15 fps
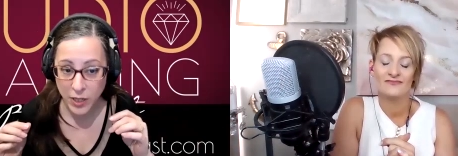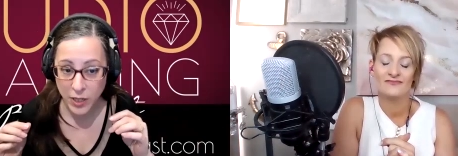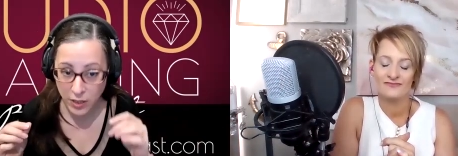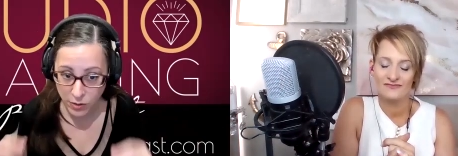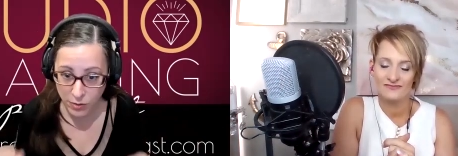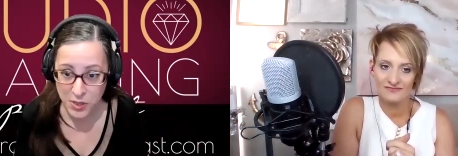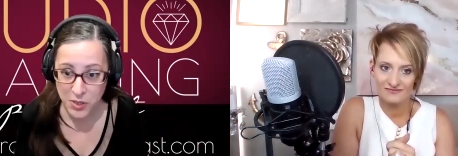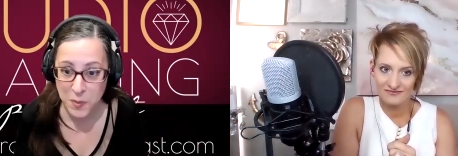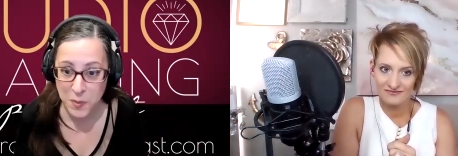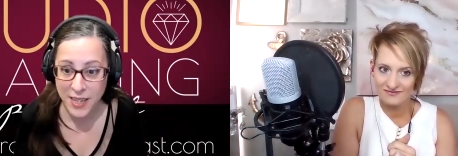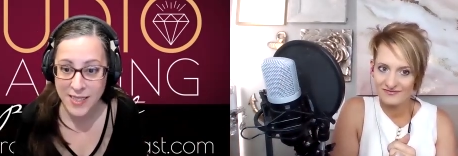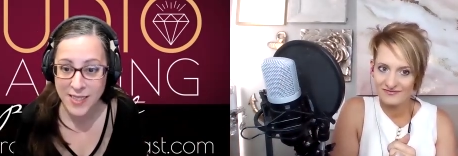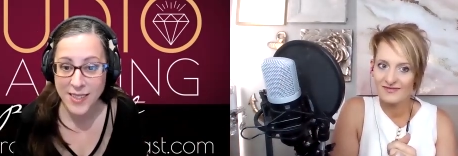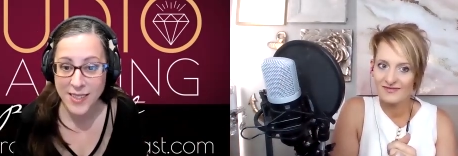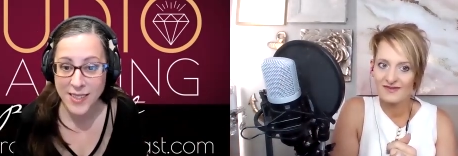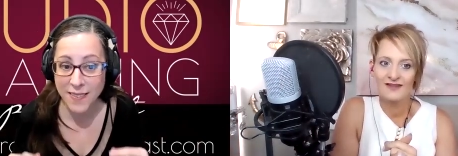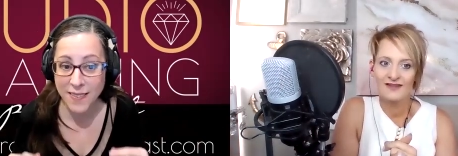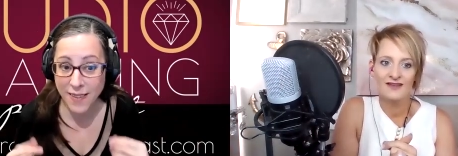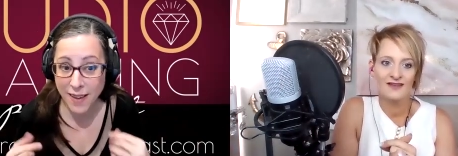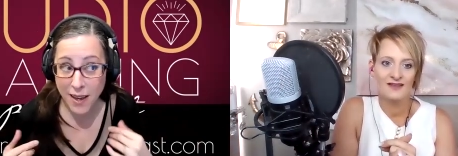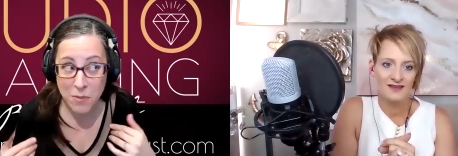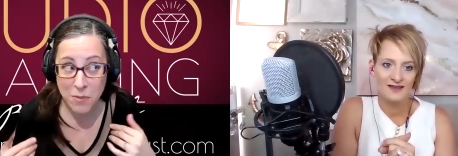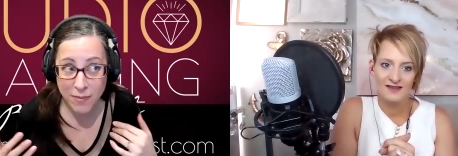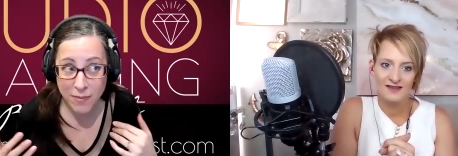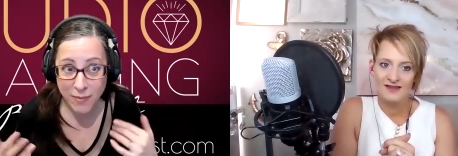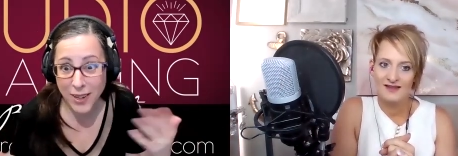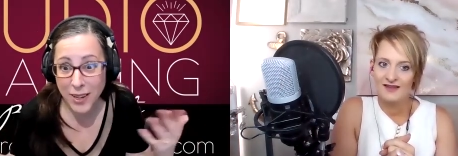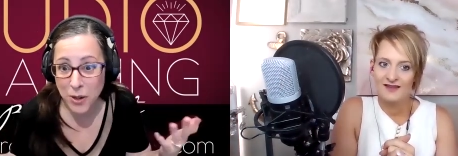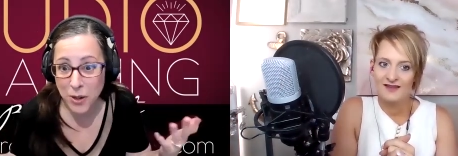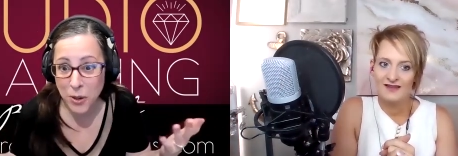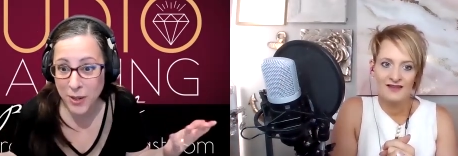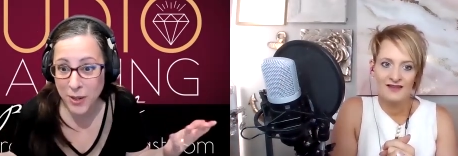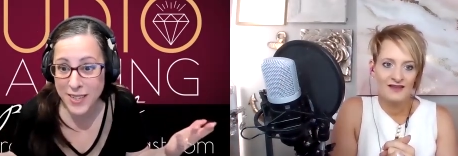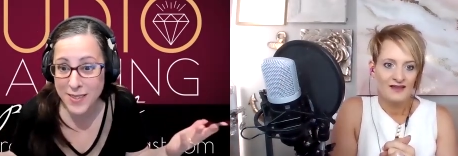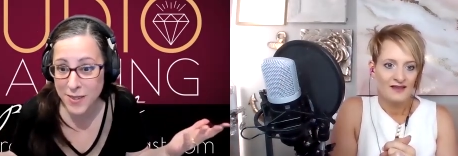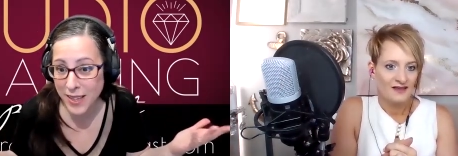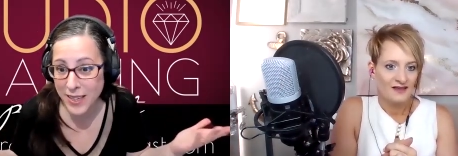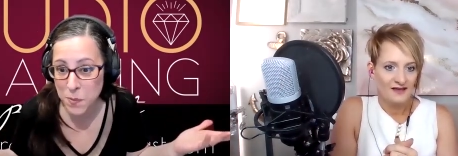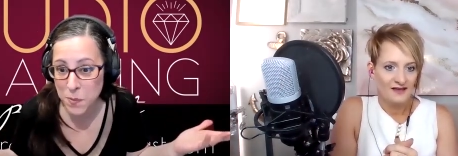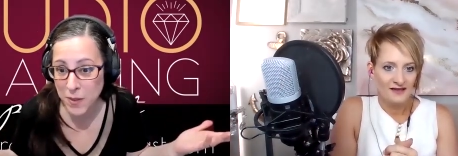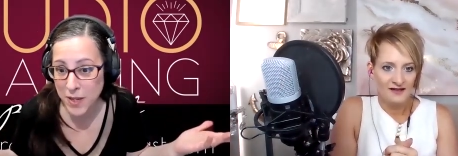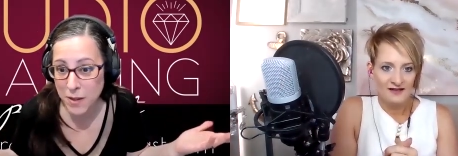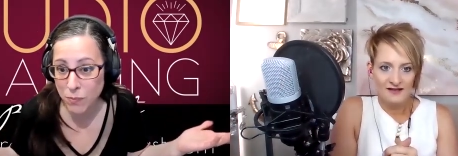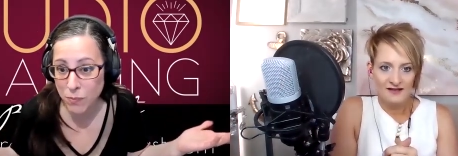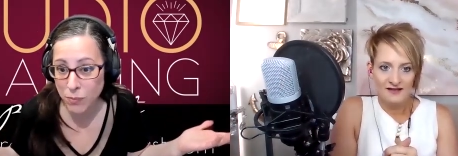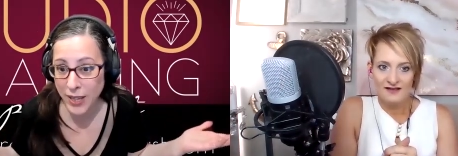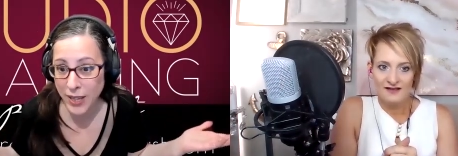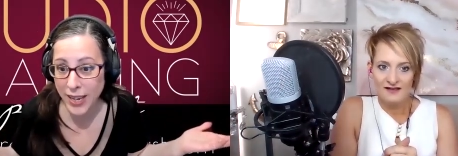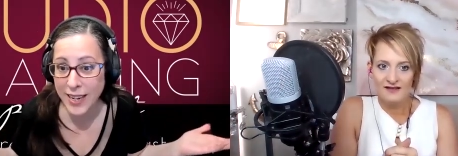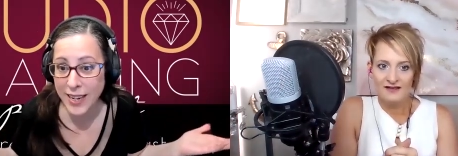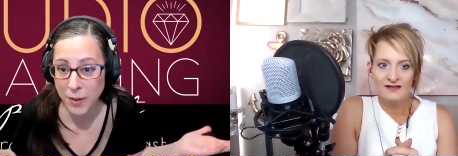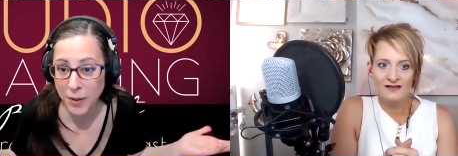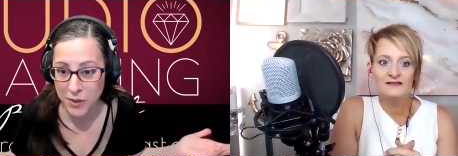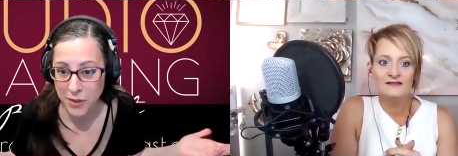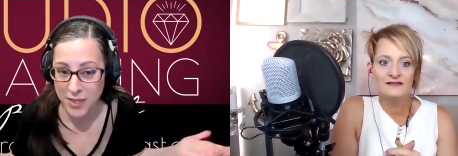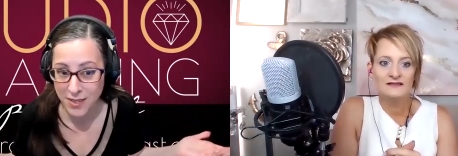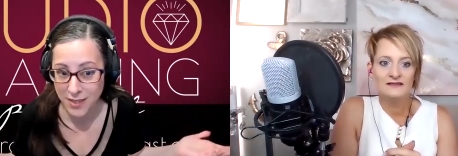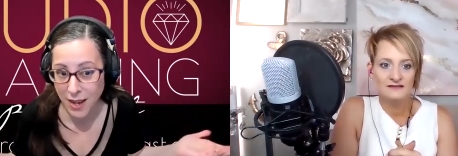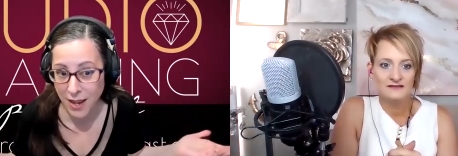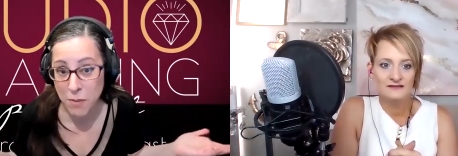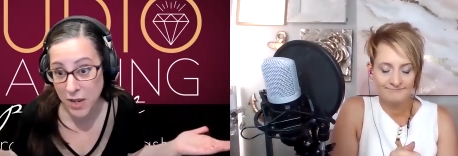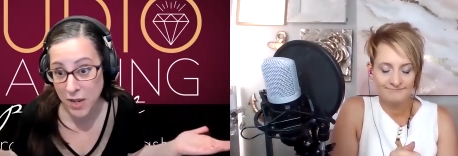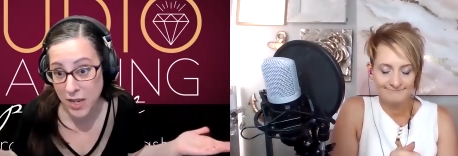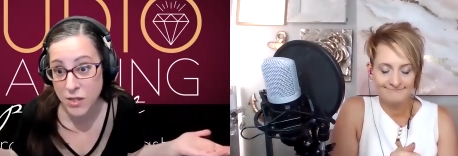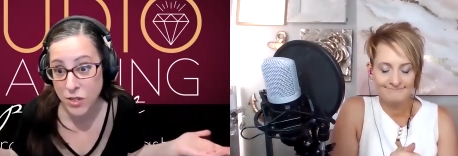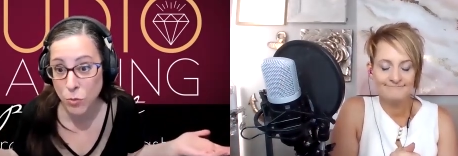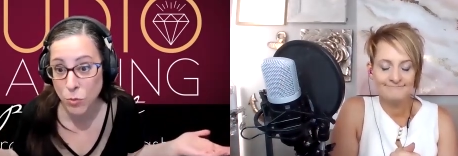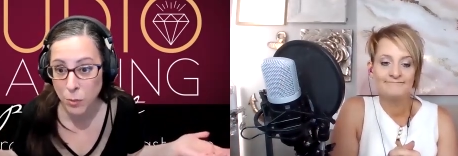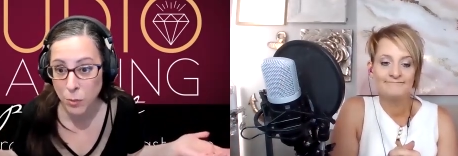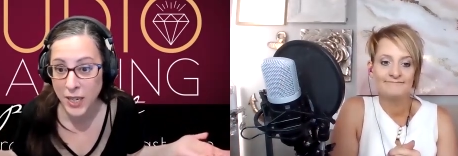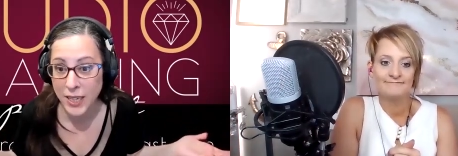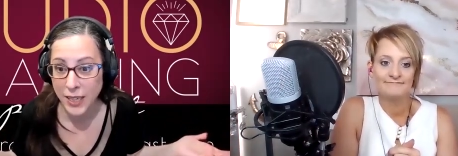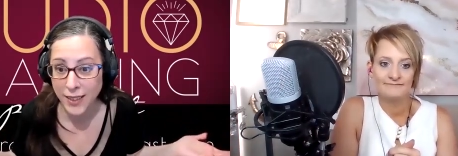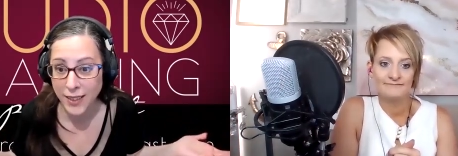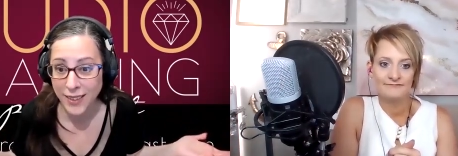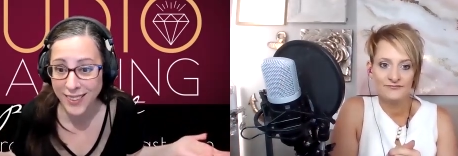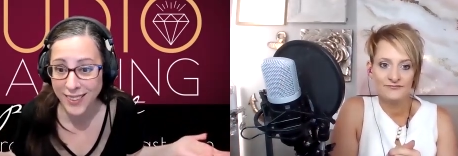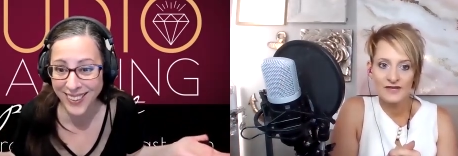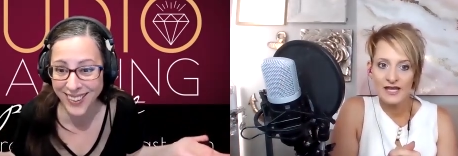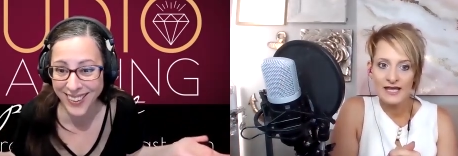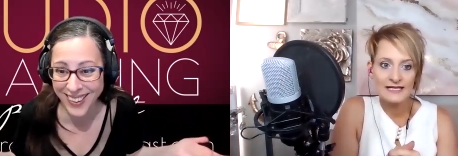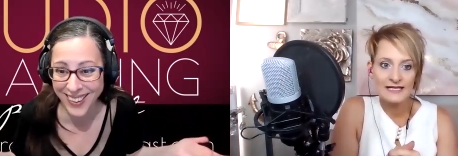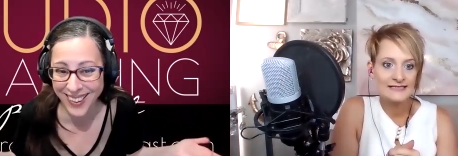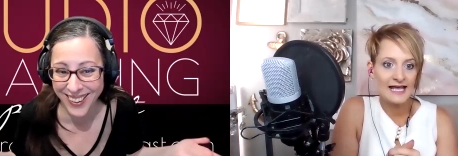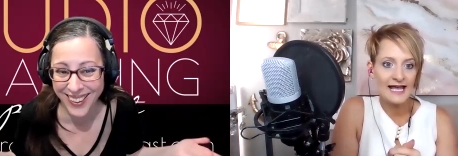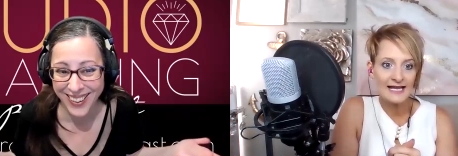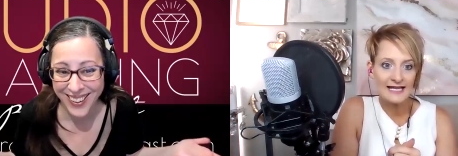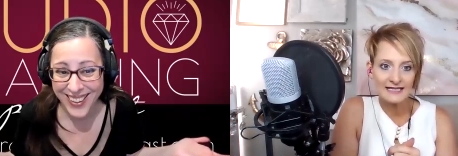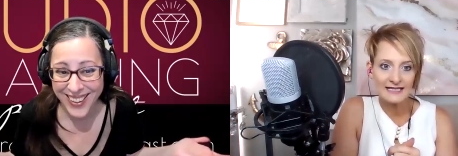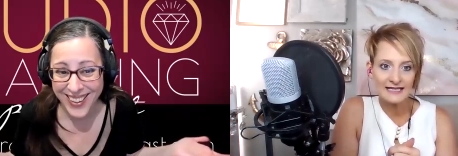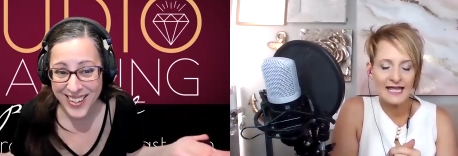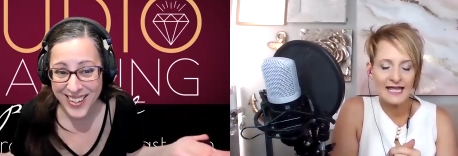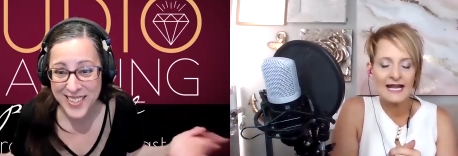Speaker 1: you do best, and that, you know, let's let's be plain about this. That makes you more money.
Speaker 2: Exactly.